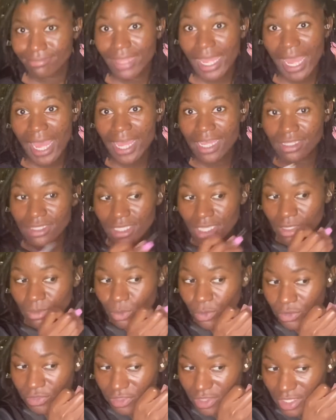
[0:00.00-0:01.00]
add 10
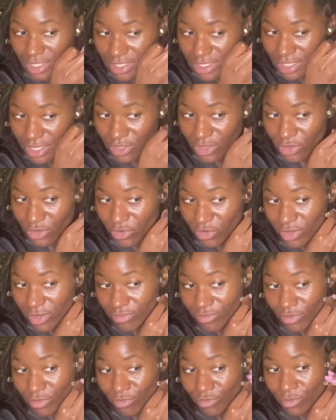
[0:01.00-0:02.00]
more things that you're
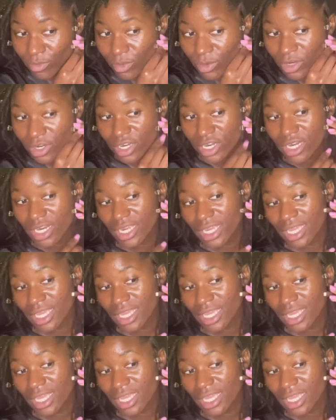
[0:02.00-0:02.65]
grateful for.